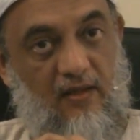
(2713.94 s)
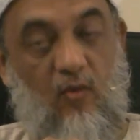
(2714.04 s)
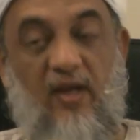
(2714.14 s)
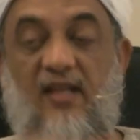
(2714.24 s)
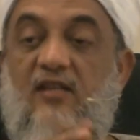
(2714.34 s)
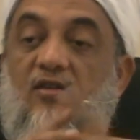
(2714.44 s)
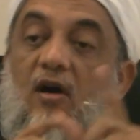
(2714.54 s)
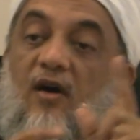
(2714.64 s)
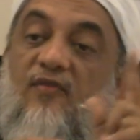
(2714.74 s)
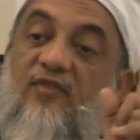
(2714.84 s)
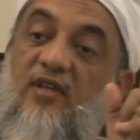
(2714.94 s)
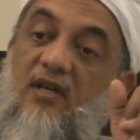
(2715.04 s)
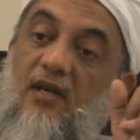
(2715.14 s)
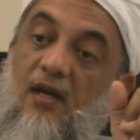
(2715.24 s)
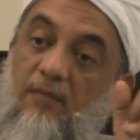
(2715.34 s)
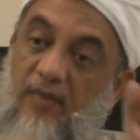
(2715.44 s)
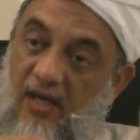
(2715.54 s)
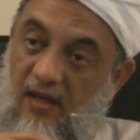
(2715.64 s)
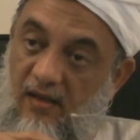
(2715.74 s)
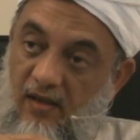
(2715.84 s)
The wealth of the
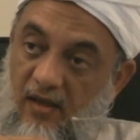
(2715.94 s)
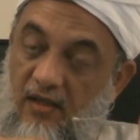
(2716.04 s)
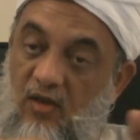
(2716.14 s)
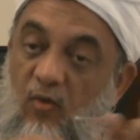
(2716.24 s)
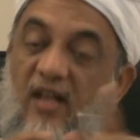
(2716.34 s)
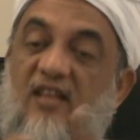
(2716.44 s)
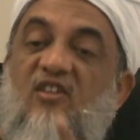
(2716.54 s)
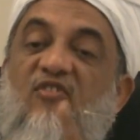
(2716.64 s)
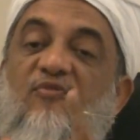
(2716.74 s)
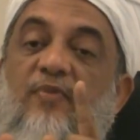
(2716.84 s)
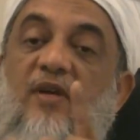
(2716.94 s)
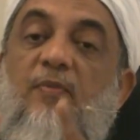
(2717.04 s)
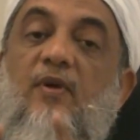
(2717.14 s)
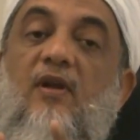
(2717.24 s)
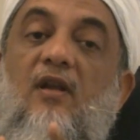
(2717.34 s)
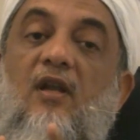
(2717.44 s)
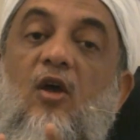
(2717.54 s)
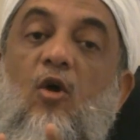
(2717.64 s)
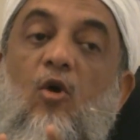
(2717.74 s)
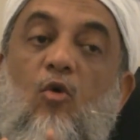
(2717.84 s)
Ambiya. The wealth of people
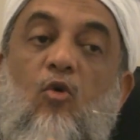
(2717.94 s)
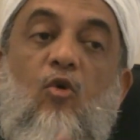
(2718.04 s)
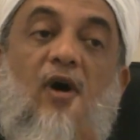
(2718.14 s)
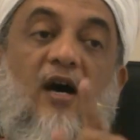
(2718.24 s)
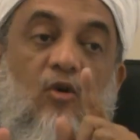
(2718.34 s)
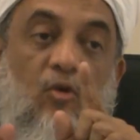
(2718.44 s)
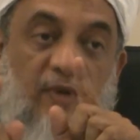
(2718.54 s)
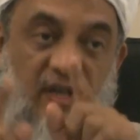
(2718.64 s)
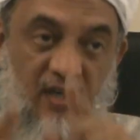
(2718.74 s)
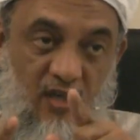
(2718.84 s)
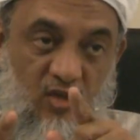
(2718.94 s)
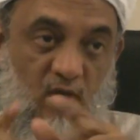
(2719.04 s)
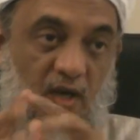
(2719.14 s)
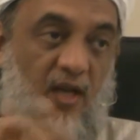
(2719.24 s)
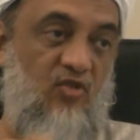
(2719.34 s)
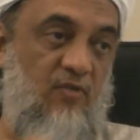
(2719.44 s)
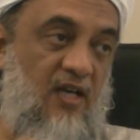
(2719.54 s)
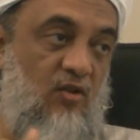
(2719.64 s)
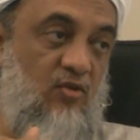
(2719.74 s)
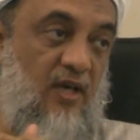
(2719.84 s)
who are obedient to Allah
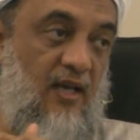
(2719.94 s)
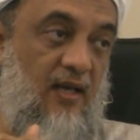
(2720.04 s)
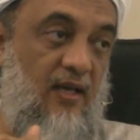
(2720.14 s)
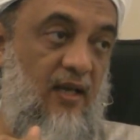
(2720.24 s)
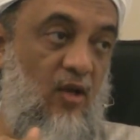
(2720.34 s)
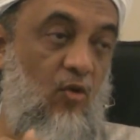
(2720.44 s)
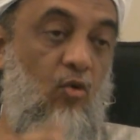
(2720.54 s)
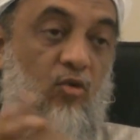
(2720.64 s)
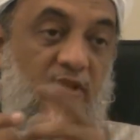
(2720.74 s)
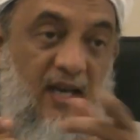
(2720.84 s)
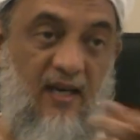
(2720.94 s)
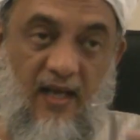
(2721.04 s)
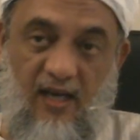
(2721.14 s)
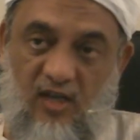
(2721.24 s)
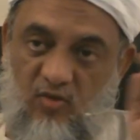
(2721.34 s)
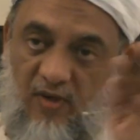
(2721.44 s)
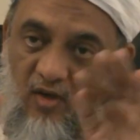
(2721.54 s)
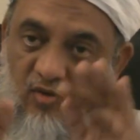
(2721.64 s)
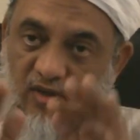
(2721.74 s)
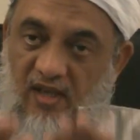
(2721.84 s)
subhanahu wa ta'ala. Who then Allah
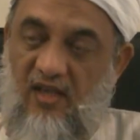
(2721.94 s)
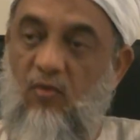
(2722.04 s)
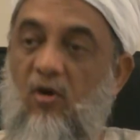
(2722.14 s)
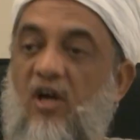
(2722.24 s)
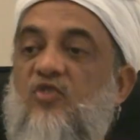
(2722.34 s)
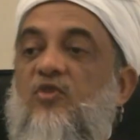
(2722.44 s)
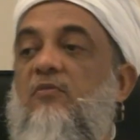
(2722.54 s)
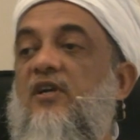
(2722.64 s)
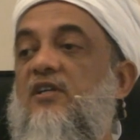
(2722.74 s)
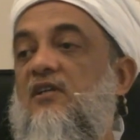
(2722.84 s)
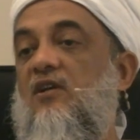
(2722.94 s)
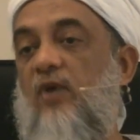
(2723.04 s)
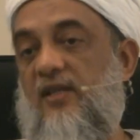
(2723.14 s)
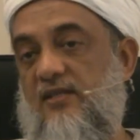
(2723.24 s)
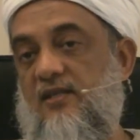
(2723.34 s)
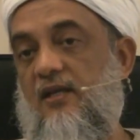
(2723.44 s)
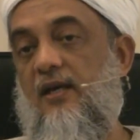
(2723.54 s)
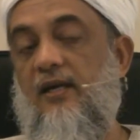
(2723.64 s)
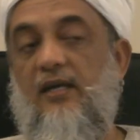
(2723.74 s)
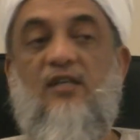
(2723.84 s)
subhanahu wa ta'ala rewards with material wealth.
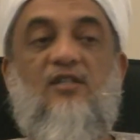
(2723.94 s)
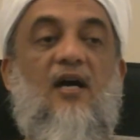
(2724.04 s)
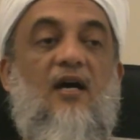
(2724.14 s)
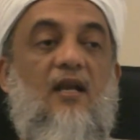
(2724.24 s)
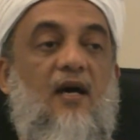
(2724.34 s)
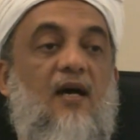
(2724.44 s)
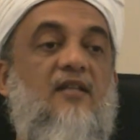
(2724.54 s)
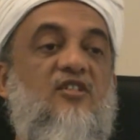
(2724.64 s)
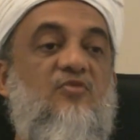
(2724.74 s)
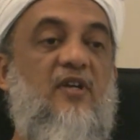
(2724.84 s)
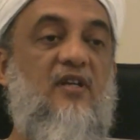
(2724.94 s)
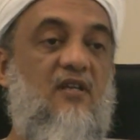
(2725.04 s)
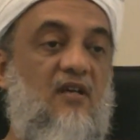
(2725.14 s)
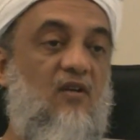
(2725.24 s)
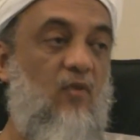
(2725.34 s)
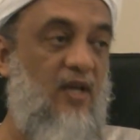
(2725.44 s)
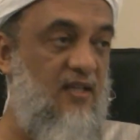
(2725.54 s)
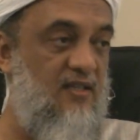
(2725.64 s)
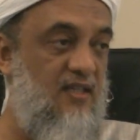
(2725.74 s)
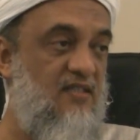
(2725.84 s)
Insha'Allah, this material
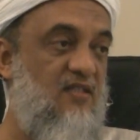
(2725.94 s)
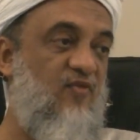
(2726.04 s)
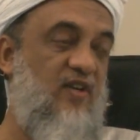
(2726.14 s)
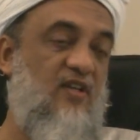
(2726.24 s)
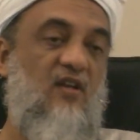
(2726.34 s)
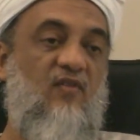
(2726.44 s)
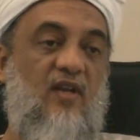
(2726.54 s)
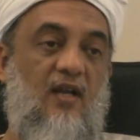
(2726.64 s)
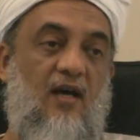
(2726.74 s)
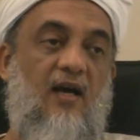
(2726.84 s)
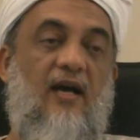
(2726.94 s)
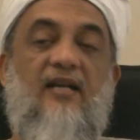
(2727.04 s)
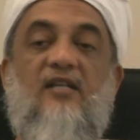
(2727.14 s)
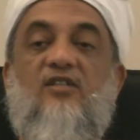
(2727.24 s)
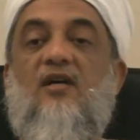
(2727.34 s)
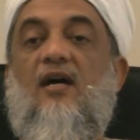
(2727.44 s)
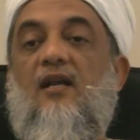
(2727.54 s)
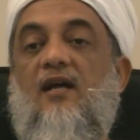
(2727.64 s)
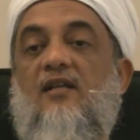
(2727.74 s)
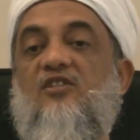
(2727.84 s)
wealth is the fadl of Allah, and
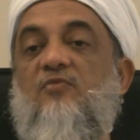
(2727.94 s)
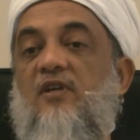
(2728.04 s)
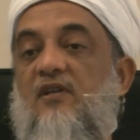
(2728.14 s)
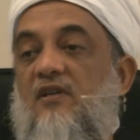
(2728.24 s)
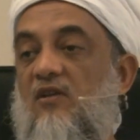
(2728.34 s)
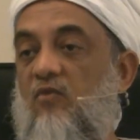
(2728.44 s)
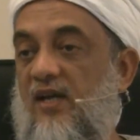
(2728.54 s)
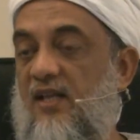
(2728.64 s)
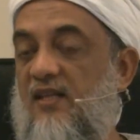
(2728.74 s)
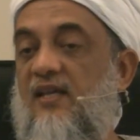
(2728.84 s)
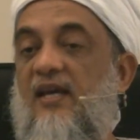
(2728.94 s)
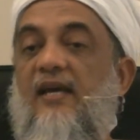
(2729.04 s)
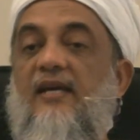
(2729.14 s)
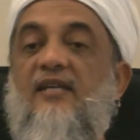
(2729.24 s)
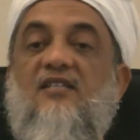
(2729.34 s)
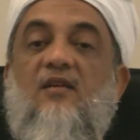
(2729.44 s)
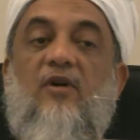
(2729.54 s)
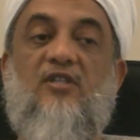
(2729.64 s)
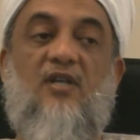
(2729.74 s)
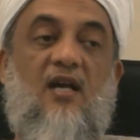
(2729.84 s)
insha'Allah, this material wealth is a
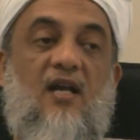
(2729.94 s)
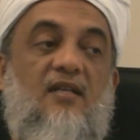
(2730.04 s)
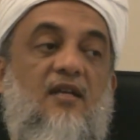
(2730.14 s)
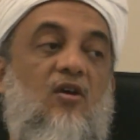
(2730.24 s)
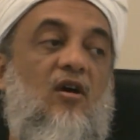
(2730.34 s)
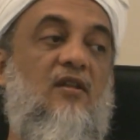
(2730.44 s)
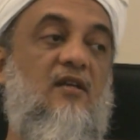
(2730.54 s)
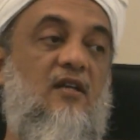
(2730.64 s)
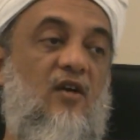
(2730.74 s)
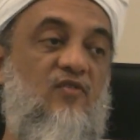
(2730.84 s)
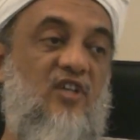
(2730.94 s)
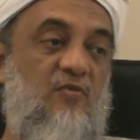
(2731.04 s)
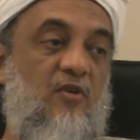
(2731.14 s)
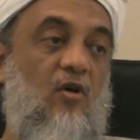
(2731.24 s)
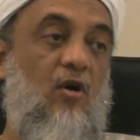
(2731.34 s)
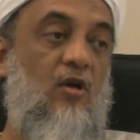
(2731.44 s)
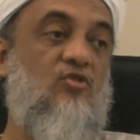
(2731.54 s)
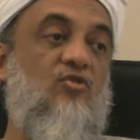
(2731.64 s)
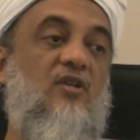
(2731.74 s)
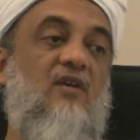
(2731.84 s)
bashara that on the day of judgment
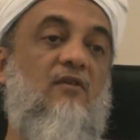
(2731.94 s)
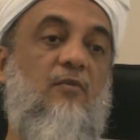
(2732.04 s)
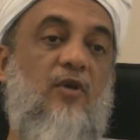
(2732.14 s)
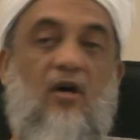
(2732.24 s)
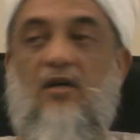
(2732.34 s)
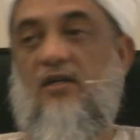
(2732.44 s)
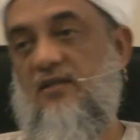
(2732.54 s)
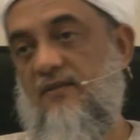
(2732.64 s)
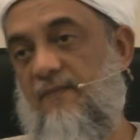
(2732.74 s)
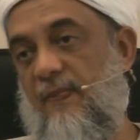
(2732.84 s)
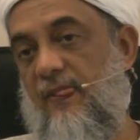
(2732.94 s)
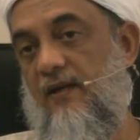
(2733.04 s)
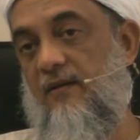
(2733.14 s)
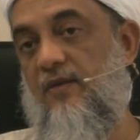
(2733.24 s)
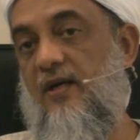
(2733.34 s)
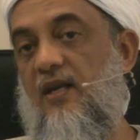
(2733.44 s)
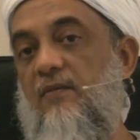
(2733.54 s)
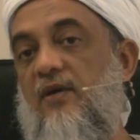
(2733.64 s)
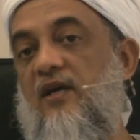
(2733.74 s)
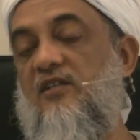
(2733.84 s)
also they will be honored. May
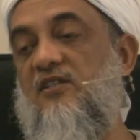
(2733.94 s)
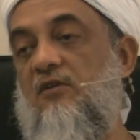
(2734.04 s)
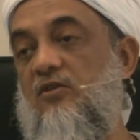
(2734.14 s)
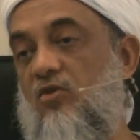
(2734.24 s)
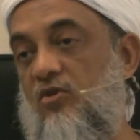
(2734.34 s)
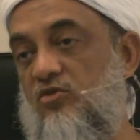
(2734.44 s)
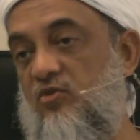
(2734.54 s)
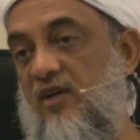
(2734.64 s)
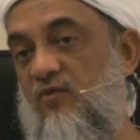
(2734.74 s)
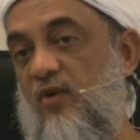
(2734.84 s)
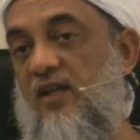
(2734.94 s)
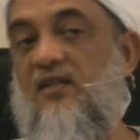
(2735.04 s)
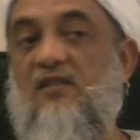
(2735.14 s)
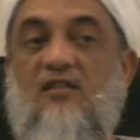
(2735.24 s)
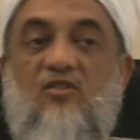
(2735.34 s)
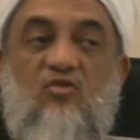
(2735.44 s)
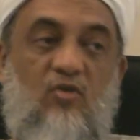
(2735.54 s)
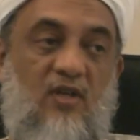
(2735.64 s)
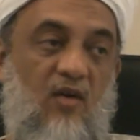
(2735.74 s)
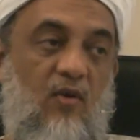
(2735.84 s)
Allah make us among those who have wealth in this
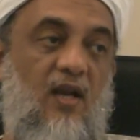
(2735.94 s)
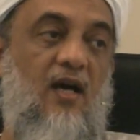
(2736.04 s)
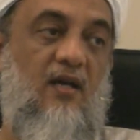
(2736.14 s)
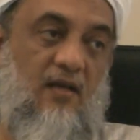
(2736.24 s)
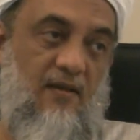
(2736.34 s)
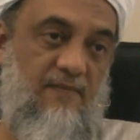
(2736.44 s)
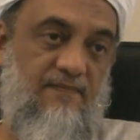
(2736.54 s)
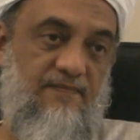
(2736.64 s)
dunya wal akhirah.